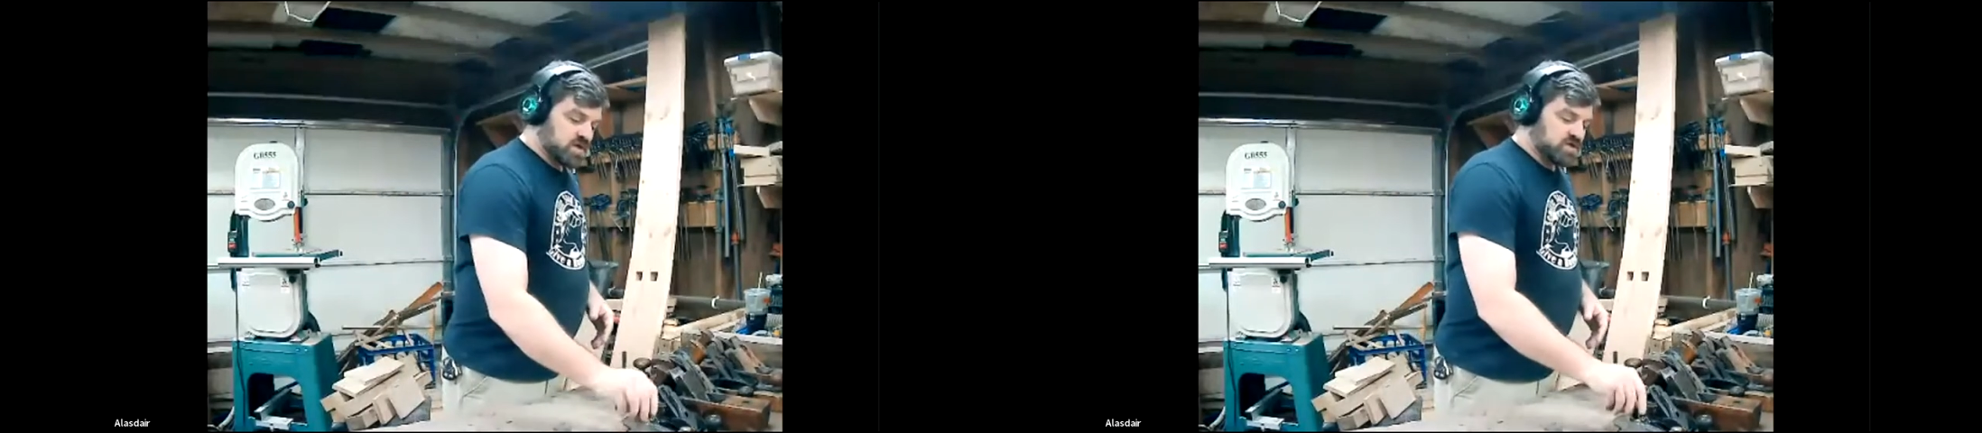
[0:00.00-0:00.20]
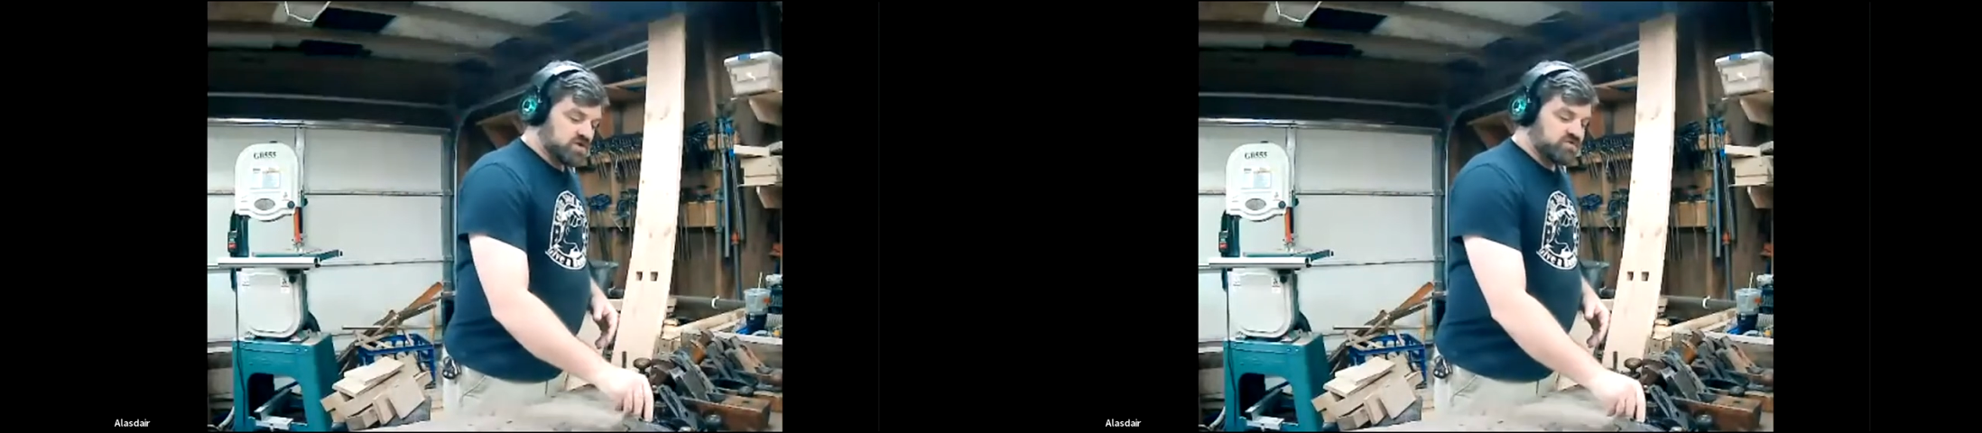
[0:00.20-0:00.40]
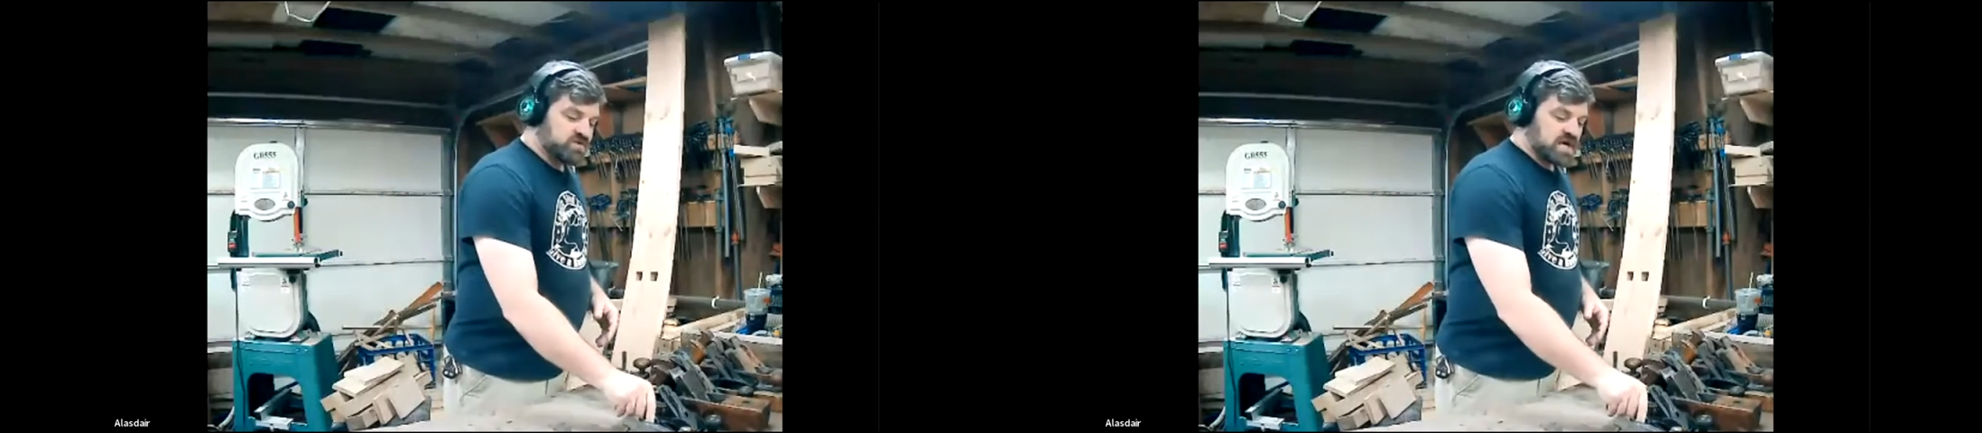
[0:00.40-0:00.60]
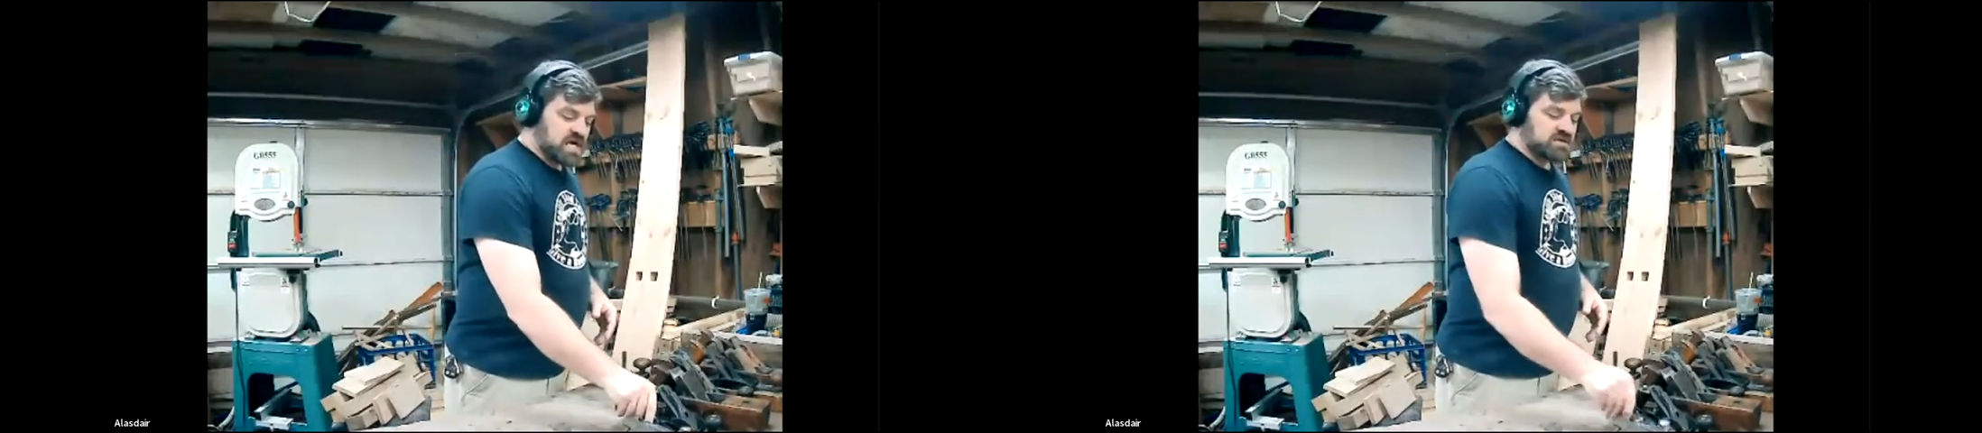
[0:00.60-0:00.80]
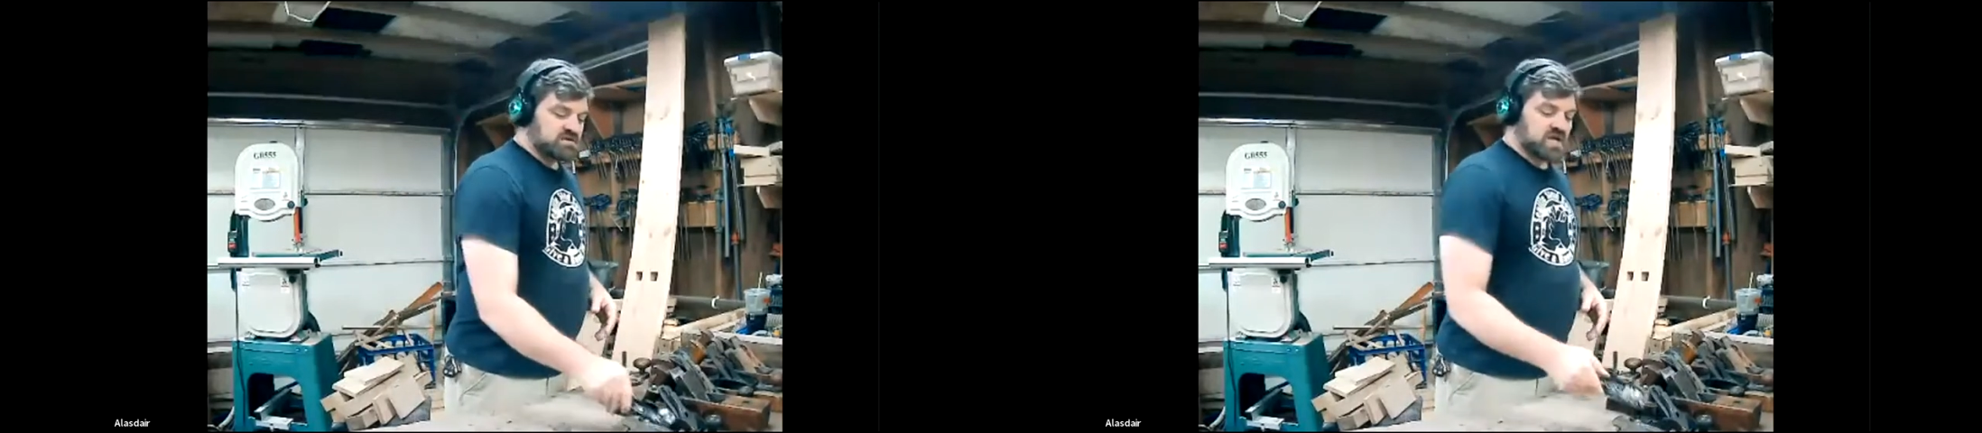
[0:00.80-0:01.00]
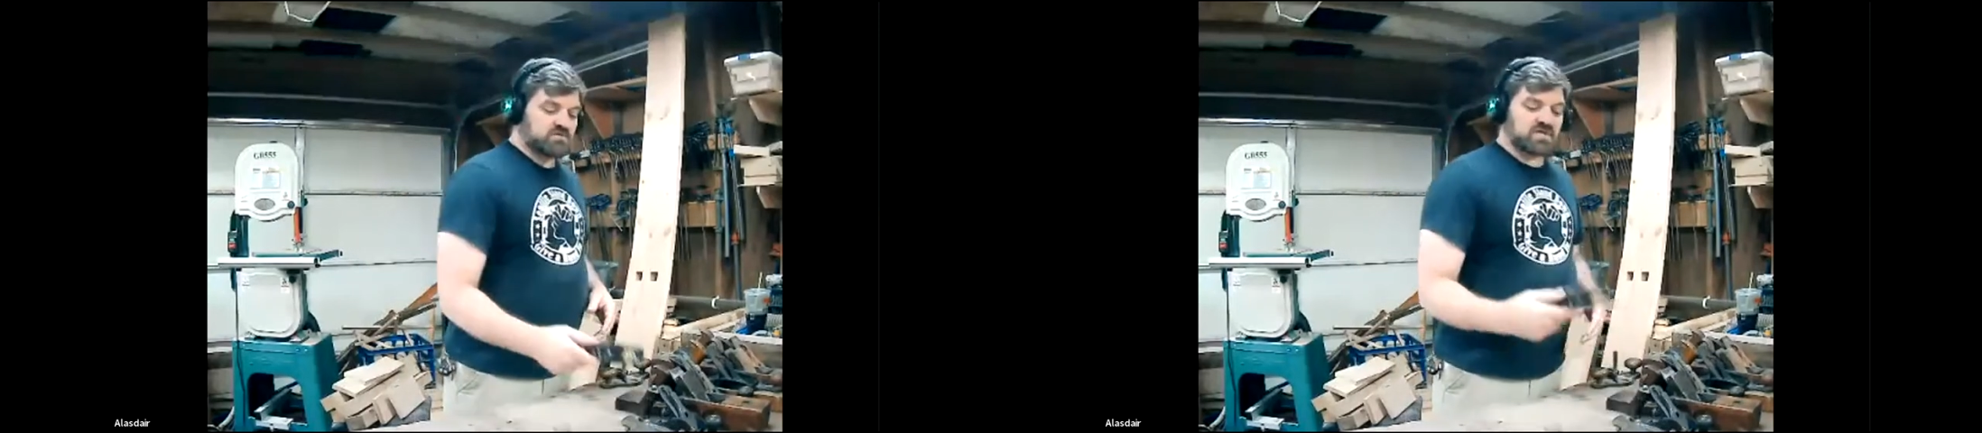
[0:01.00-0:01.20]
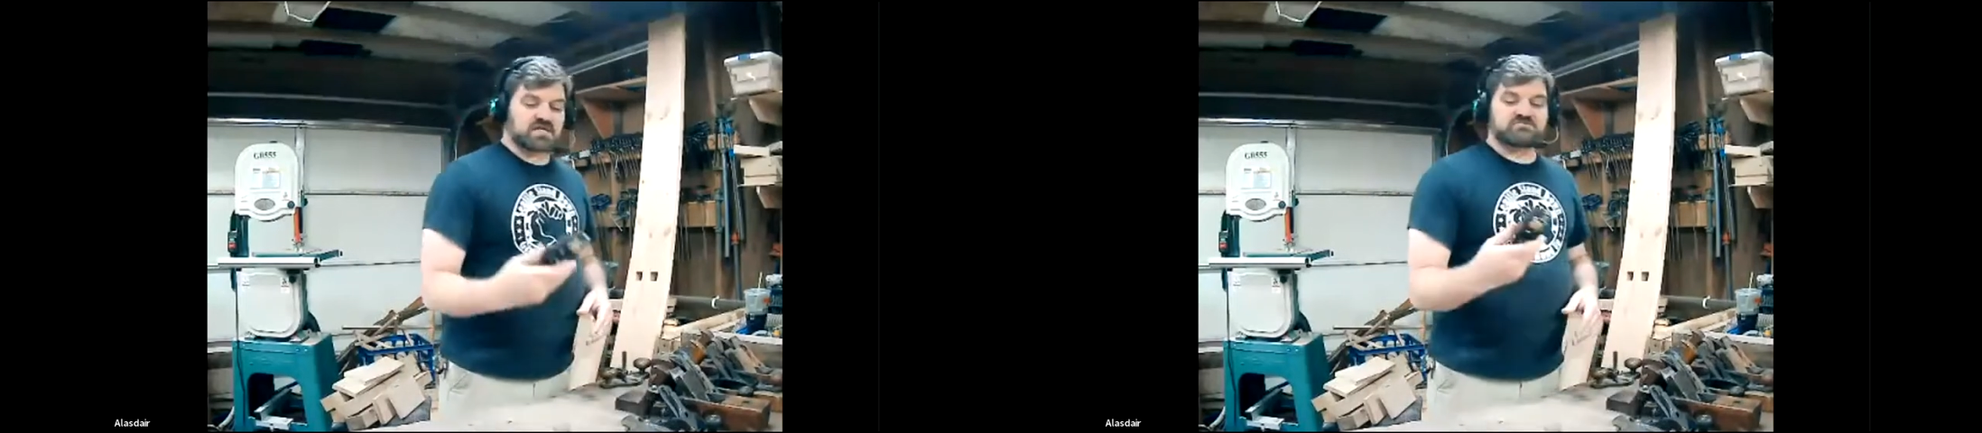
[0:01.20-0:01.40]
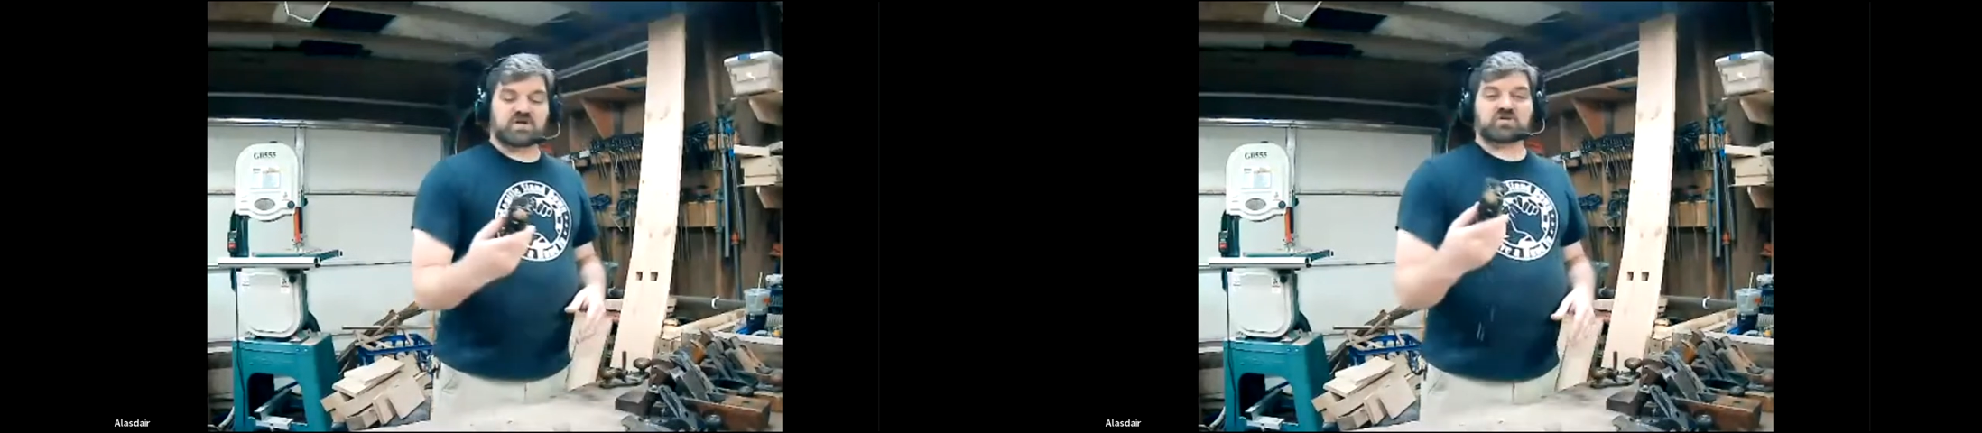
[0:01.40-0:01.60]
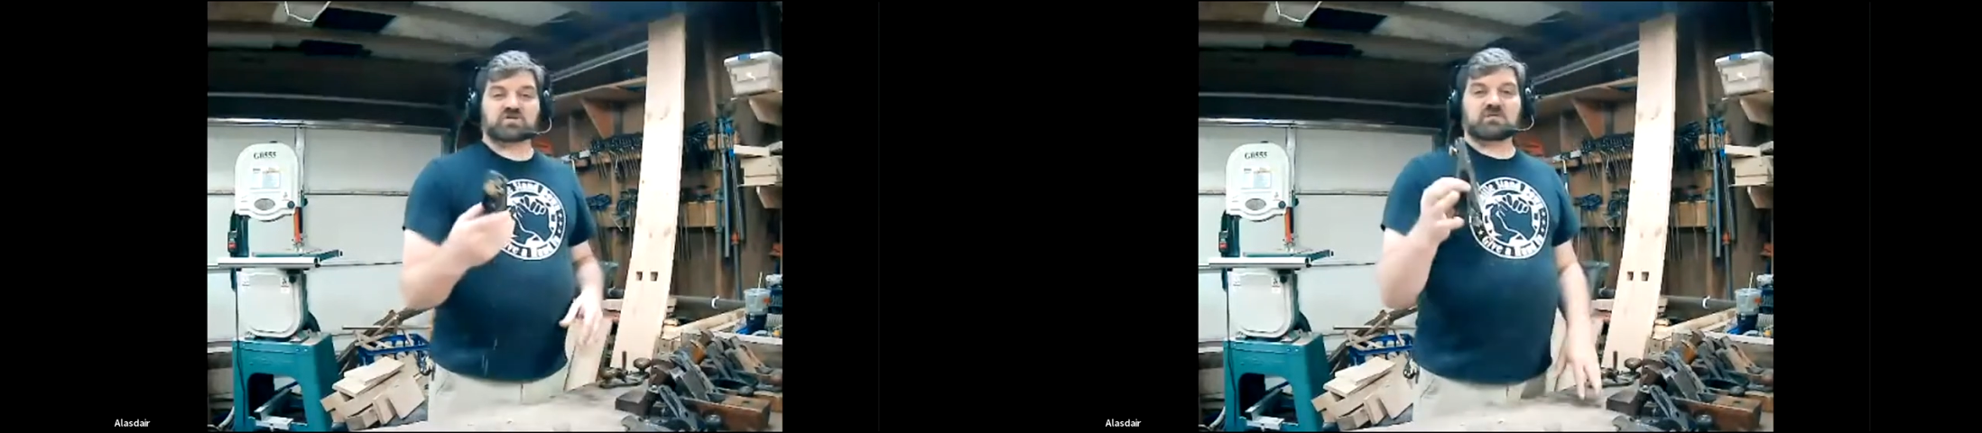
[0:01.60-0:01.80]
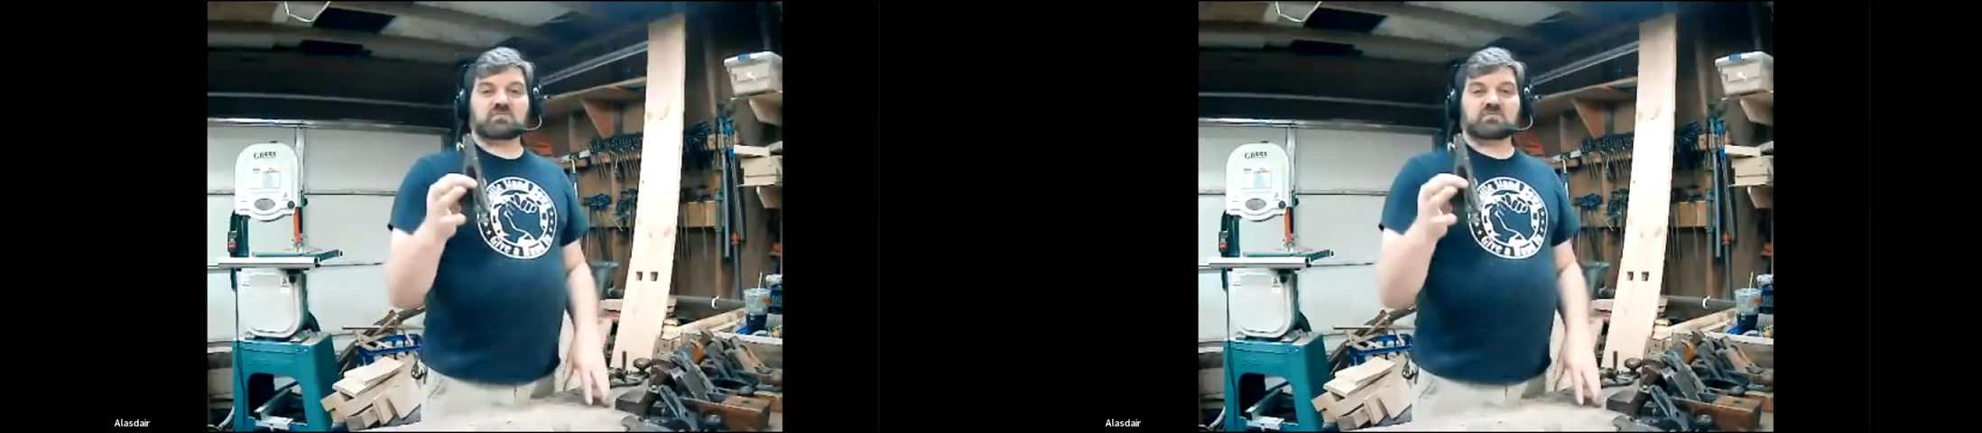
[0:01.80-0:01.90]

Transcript: You've got not really a specialty,